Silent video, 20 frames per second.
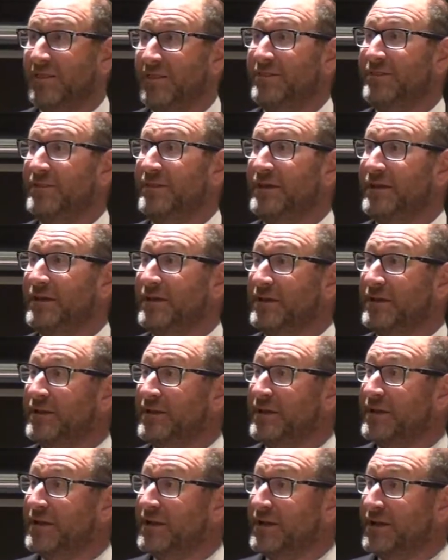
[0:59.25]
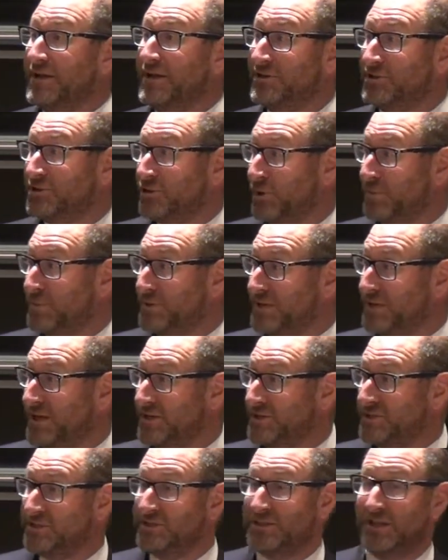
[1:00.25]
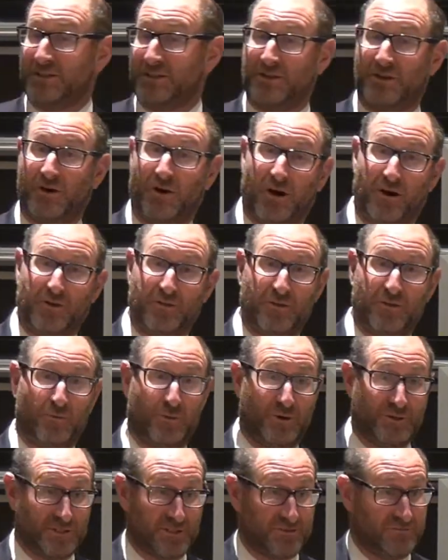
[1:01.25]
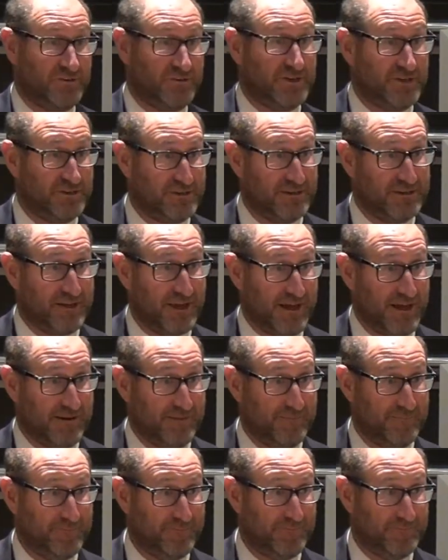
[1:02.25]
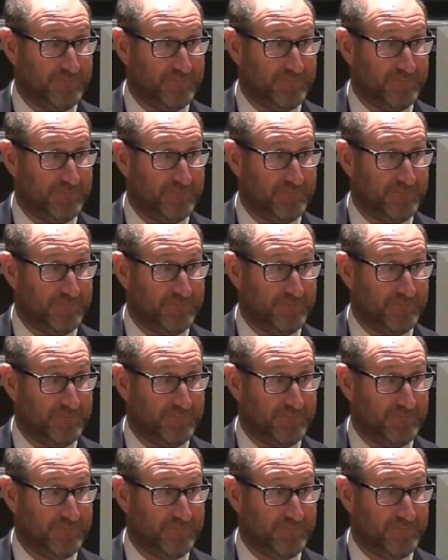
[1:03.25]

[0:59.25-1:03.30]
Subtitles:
the interpretation that the author wants the reader to get.